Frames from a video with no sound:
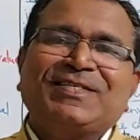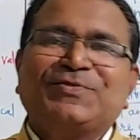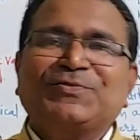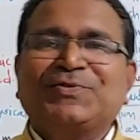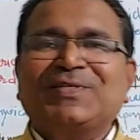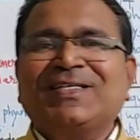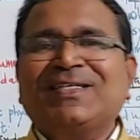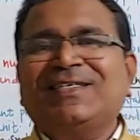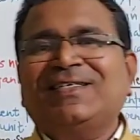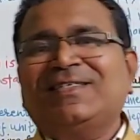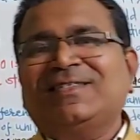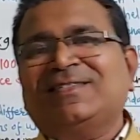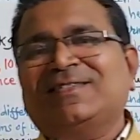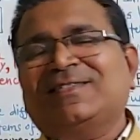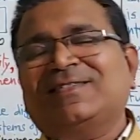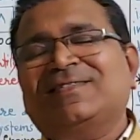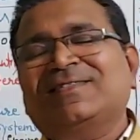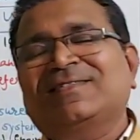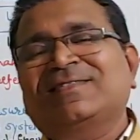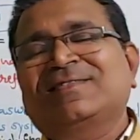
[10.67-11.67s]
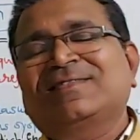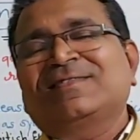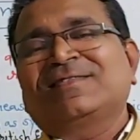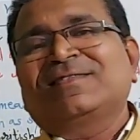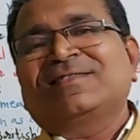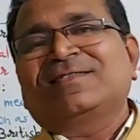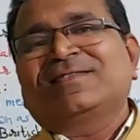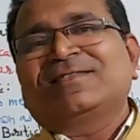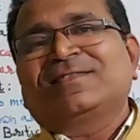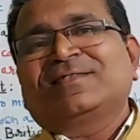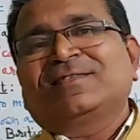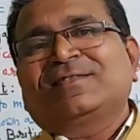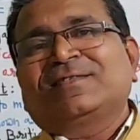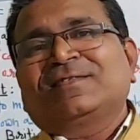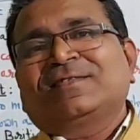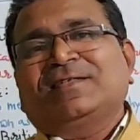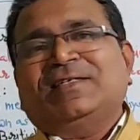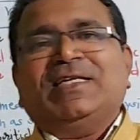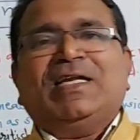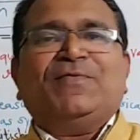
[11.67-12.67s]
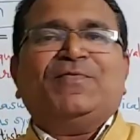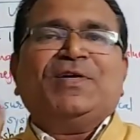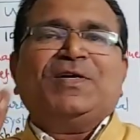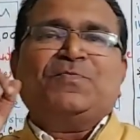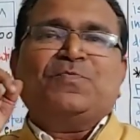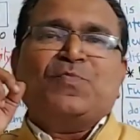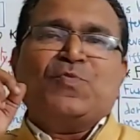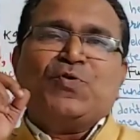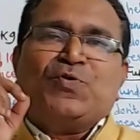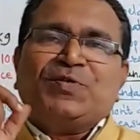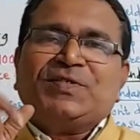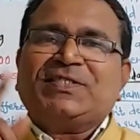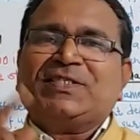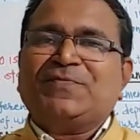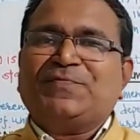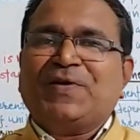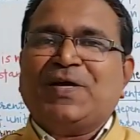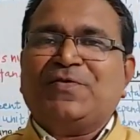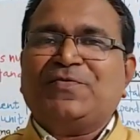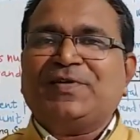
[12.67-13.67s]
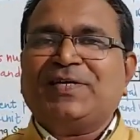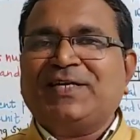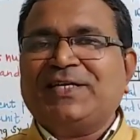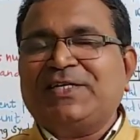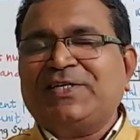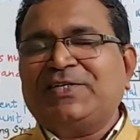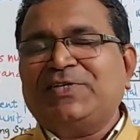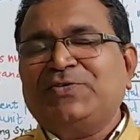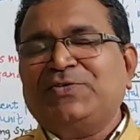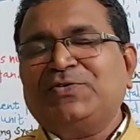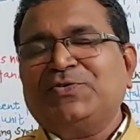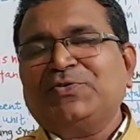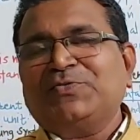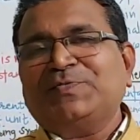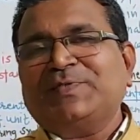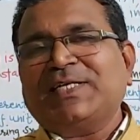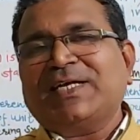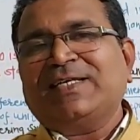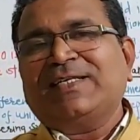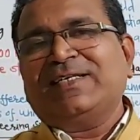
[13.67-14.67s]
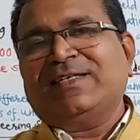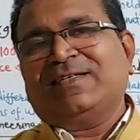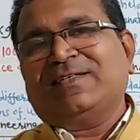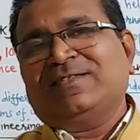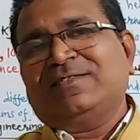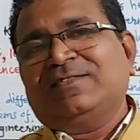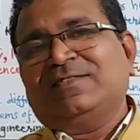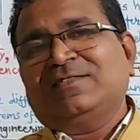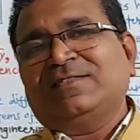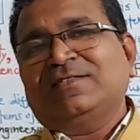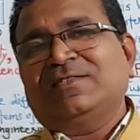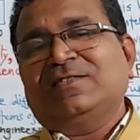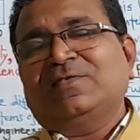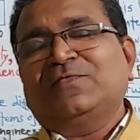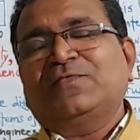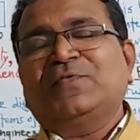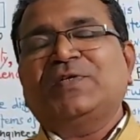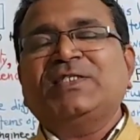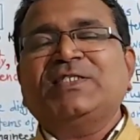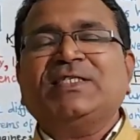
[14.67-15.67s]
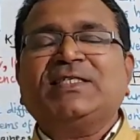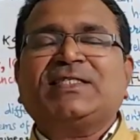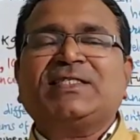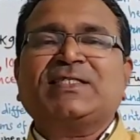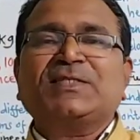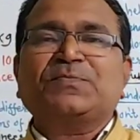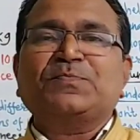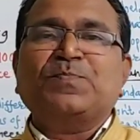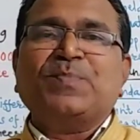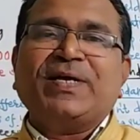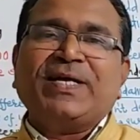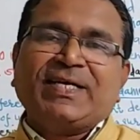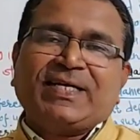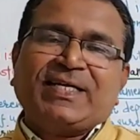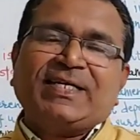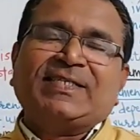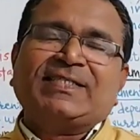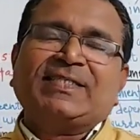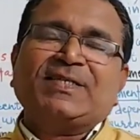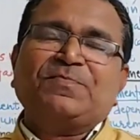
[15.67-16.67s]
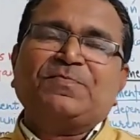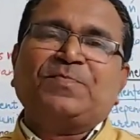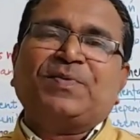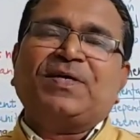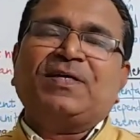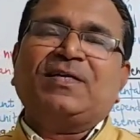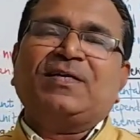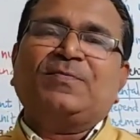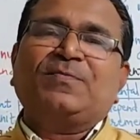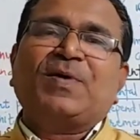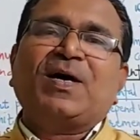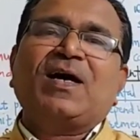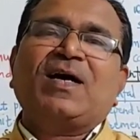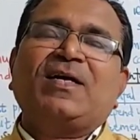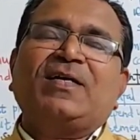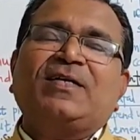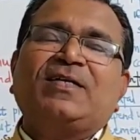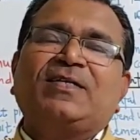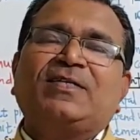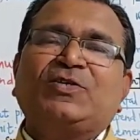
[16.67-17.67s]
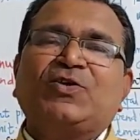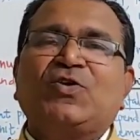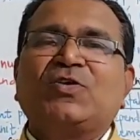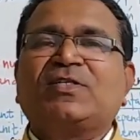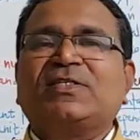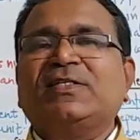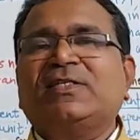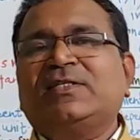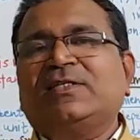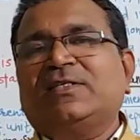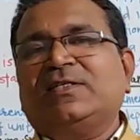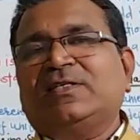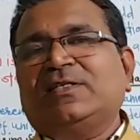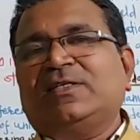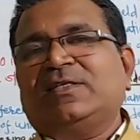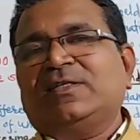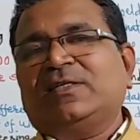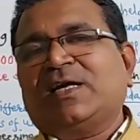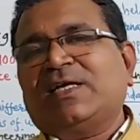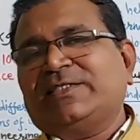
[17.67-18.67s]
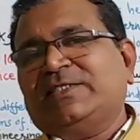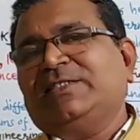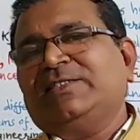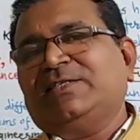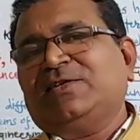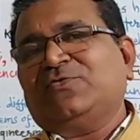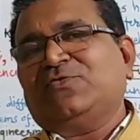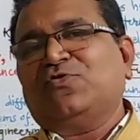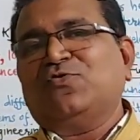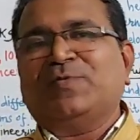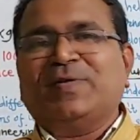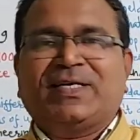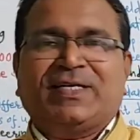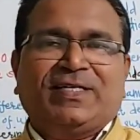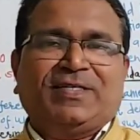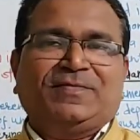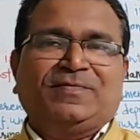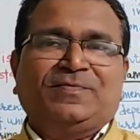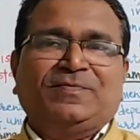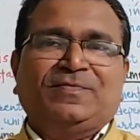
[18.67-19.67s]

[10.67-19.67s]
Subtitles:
students in our most favorite YouTube channel Physics Make It Simple by Dr. Rajendra Kovarne.